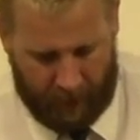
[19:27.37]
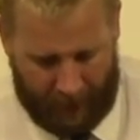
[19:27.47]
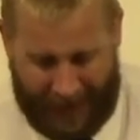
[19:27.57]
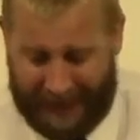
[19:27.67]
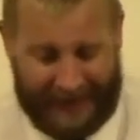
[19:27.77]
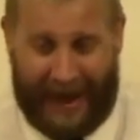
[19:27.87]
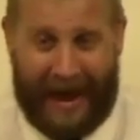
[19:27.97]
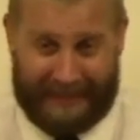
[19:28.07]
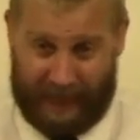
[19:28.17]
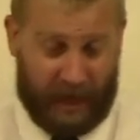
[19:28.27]
And I think
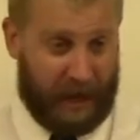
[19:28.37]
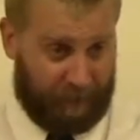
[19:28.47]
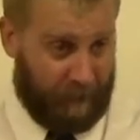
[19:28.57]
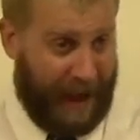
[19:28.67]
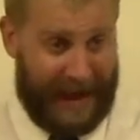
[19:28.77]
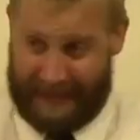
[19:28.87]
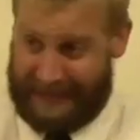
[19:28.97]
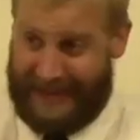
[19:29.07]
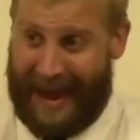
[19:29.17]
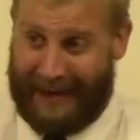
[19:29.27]
God's looking for men to
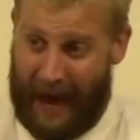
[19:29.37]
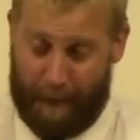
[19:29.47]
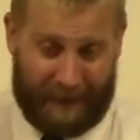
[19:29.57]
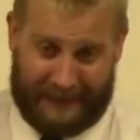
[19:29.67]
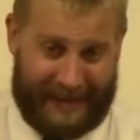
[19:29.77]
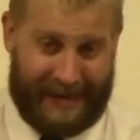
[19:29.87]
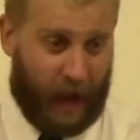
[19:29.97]
stand up and say,